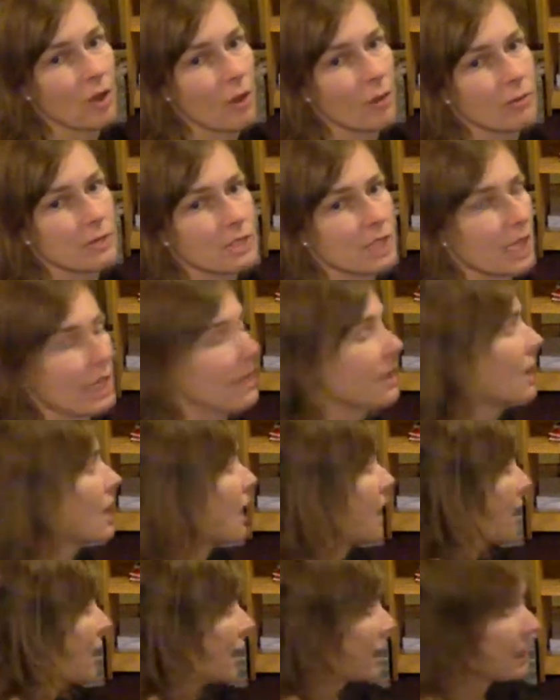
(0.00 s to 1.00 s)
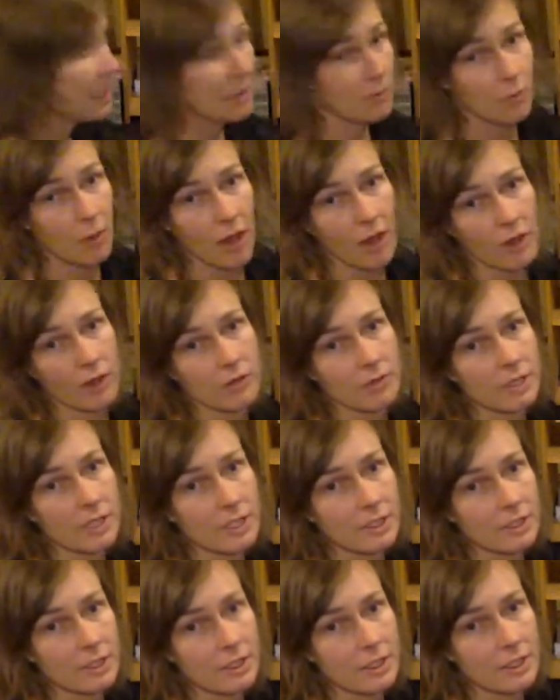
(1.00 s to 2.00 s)
object. He's part of
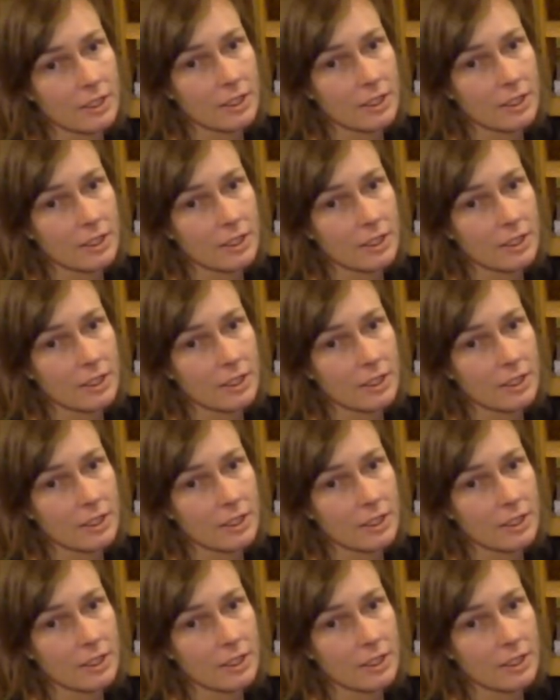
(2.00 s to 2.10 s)
it.